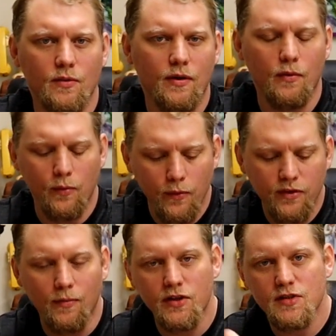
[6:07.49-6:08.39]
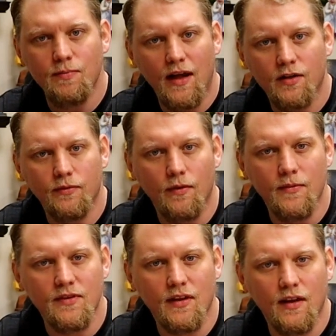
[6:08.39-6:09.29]
So you want to remove as much as possible from
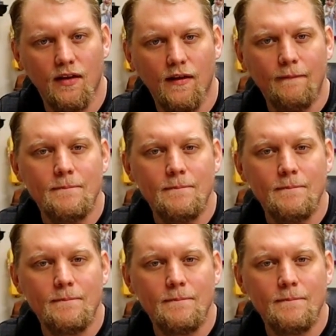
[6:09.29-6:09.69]
the skin.